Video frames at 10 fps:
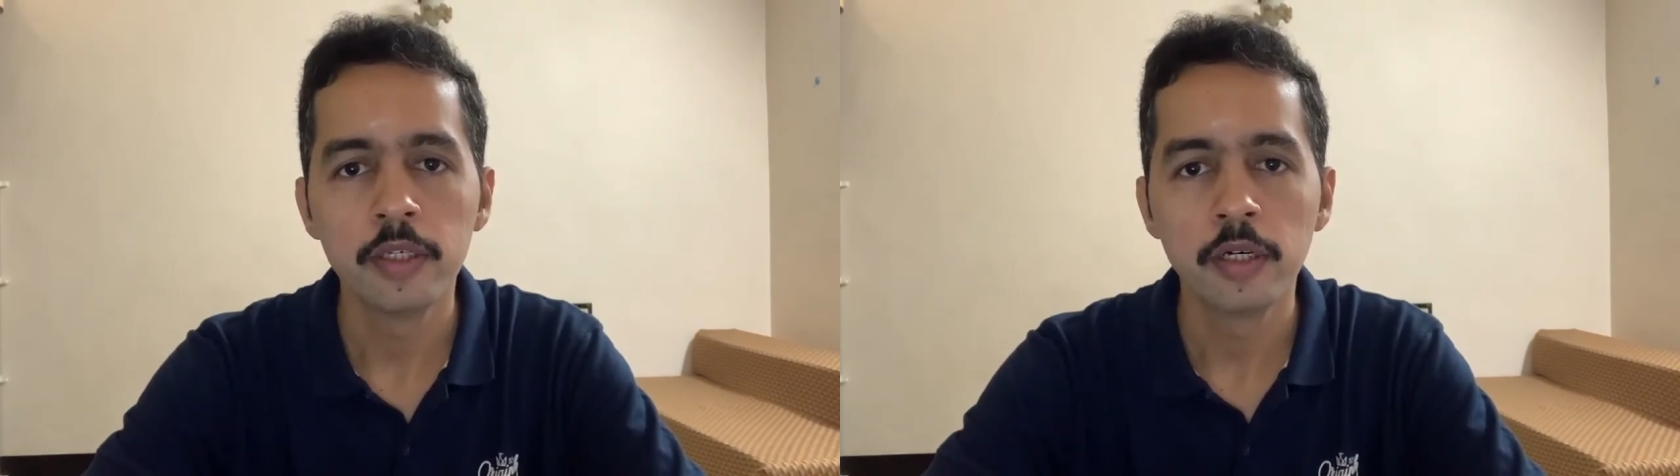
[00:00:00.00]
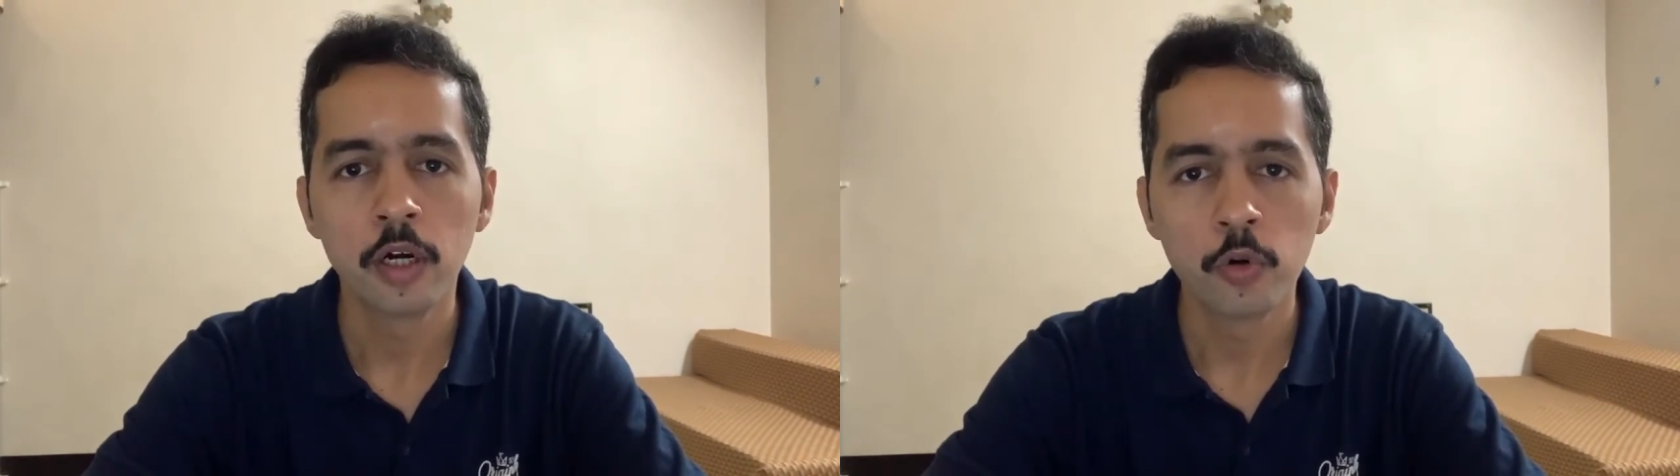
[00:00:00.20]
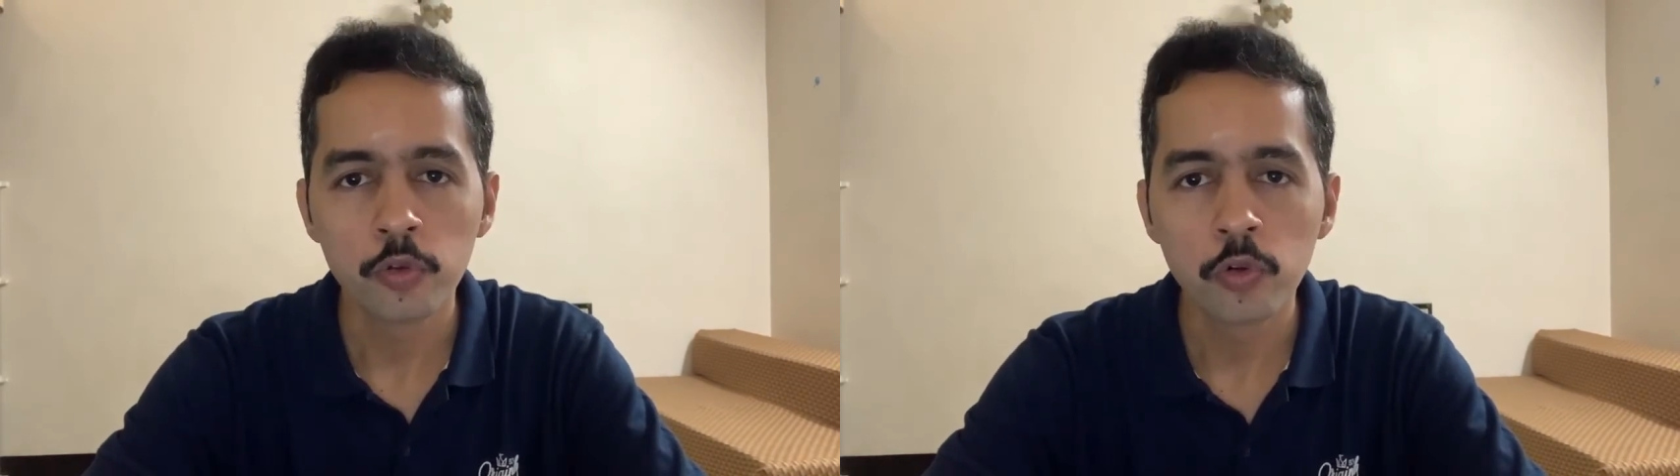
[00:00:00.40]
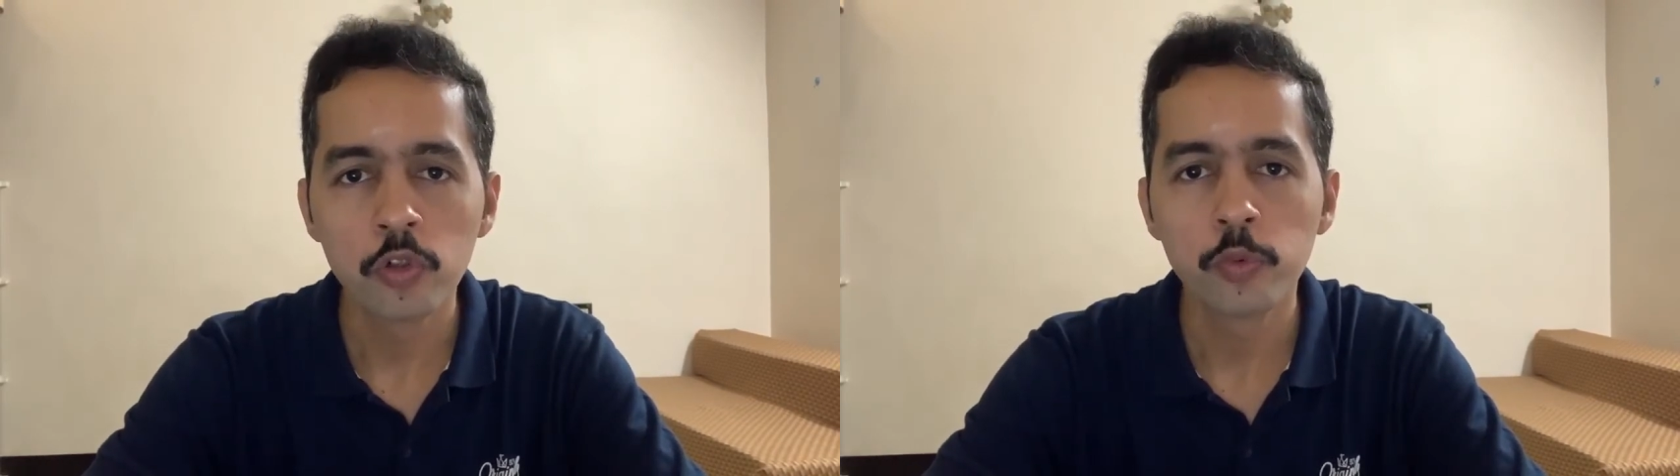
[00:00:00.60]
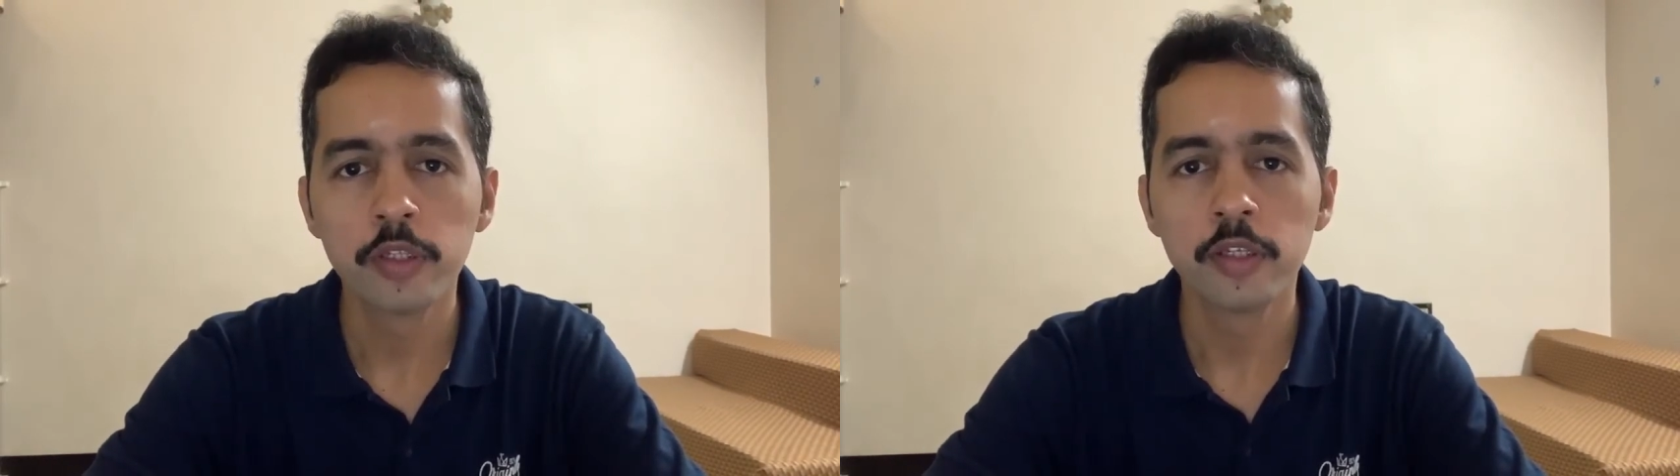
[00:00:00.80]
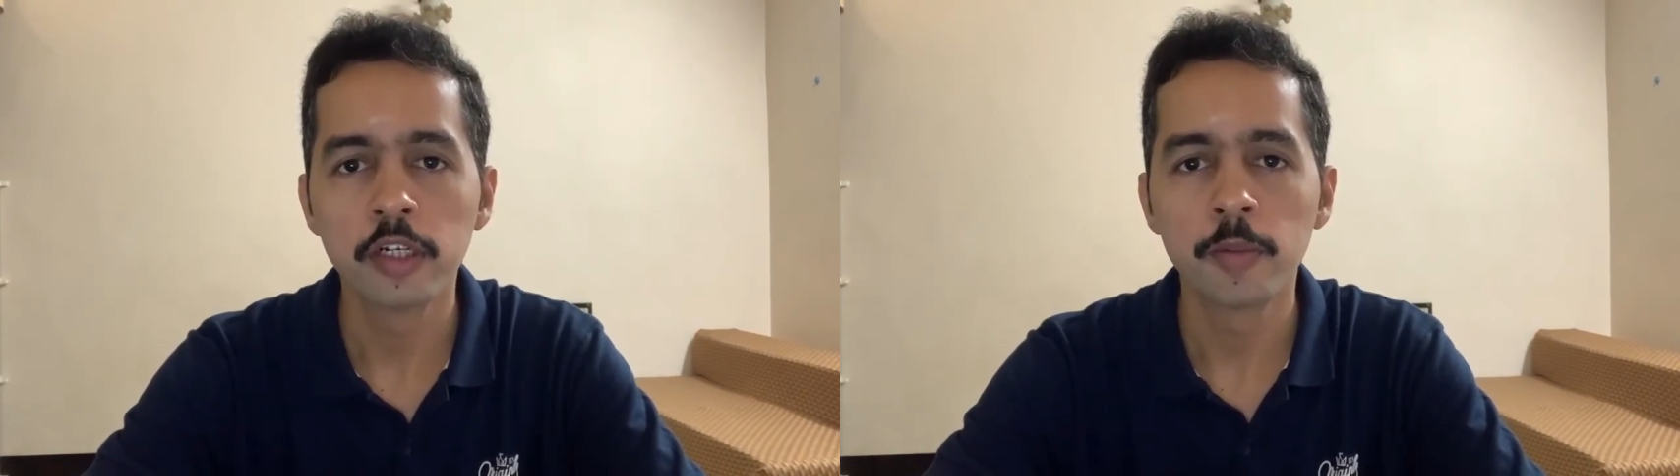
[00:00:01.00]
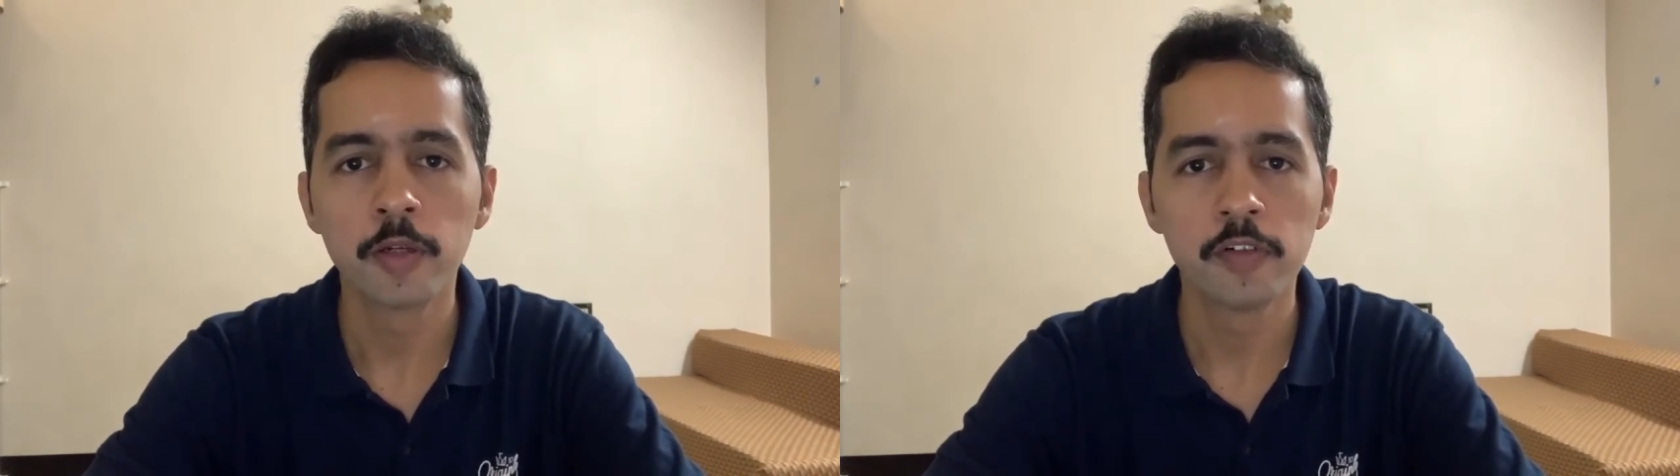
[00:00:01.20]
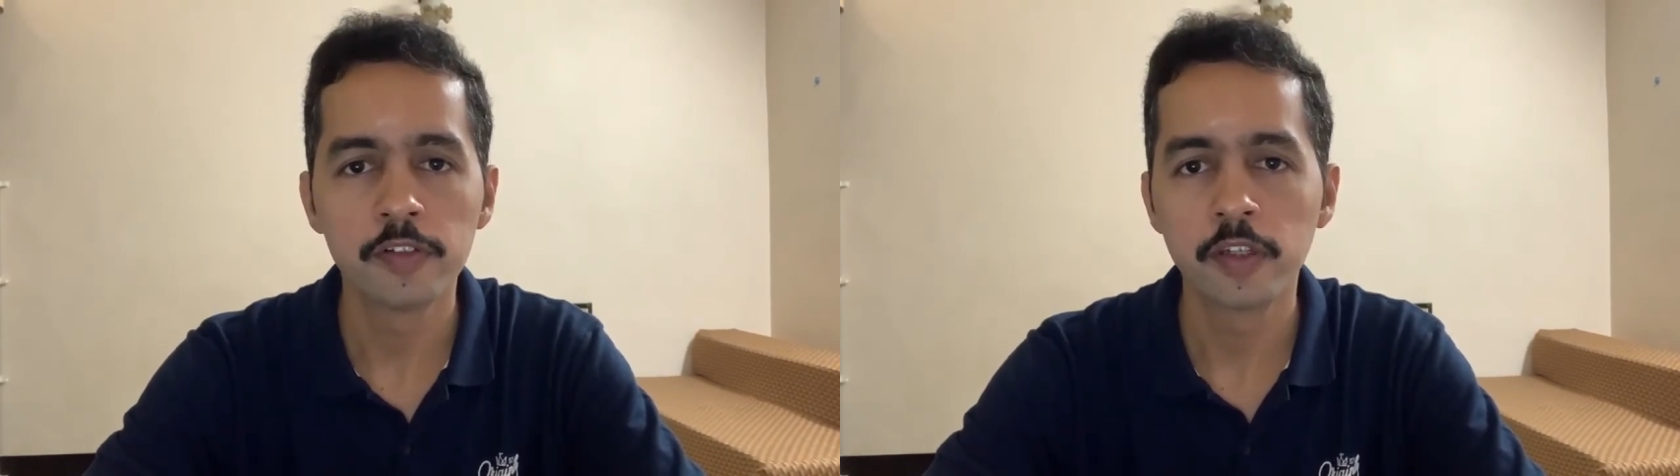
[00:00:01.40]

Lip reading: households with income levels,